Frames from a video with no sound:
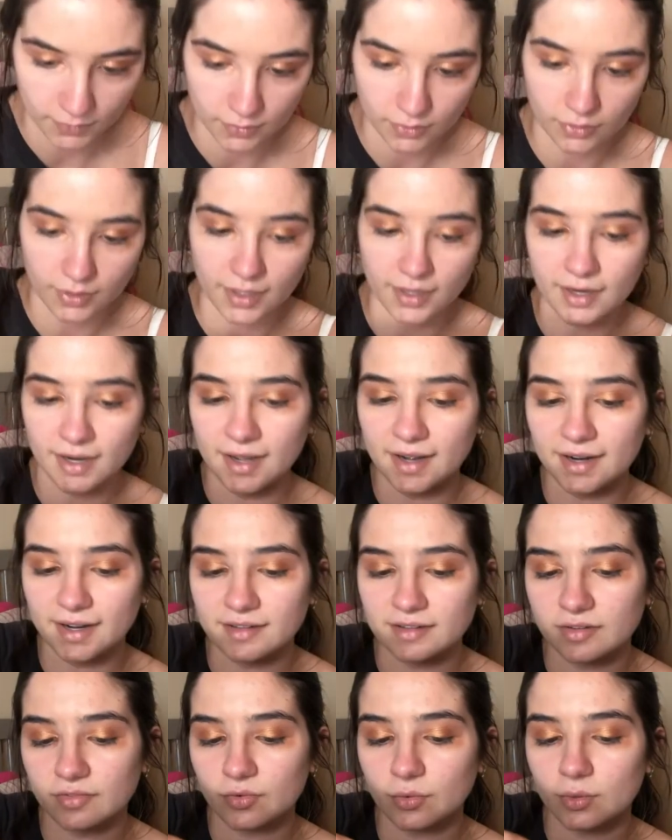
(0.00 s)
Okay, it kind of
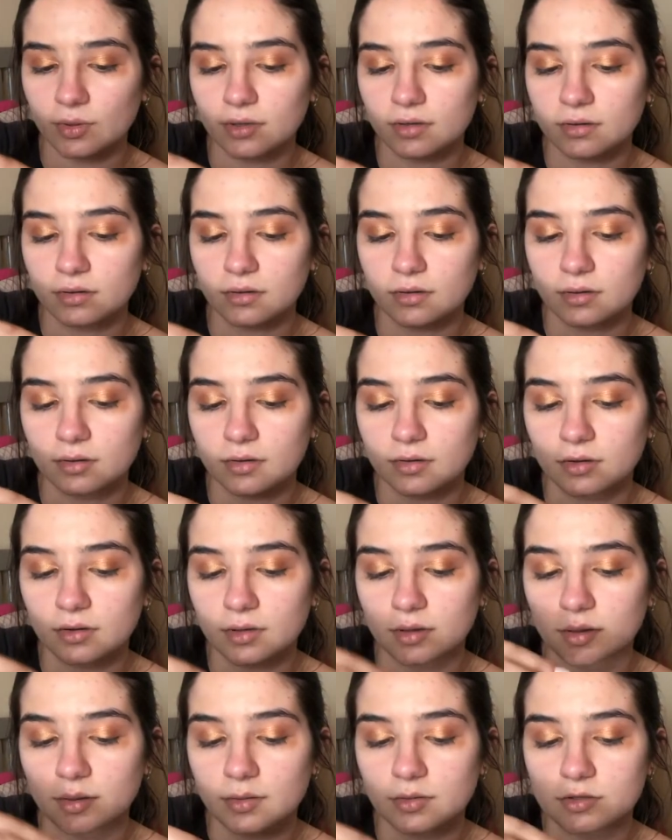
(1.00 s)
gets everywhere.
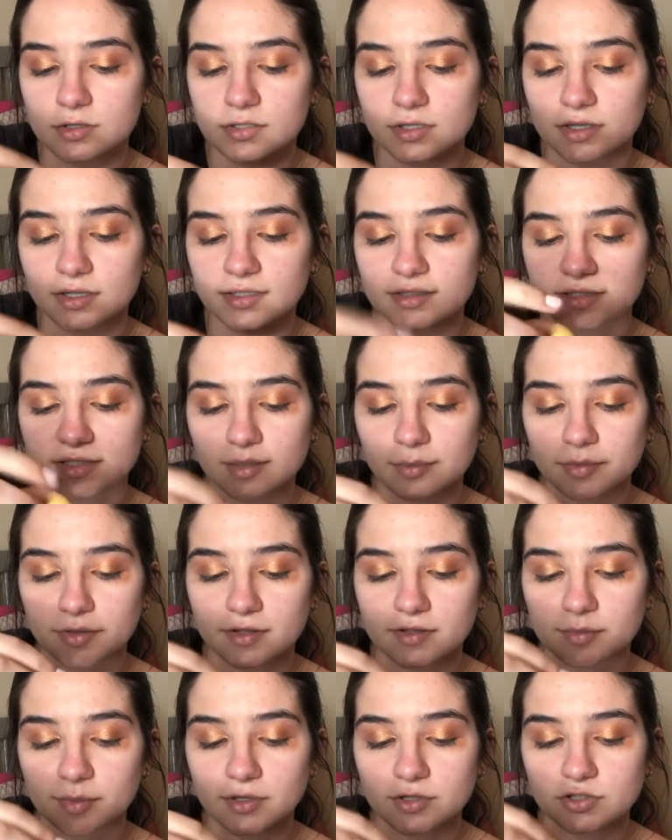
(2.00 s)
Just going to dip the
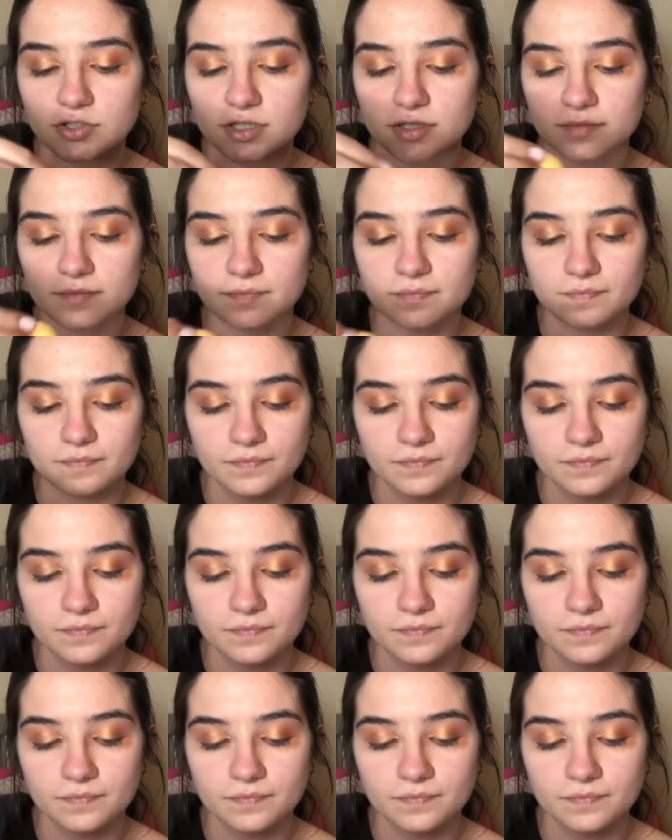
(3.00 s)
sponge in,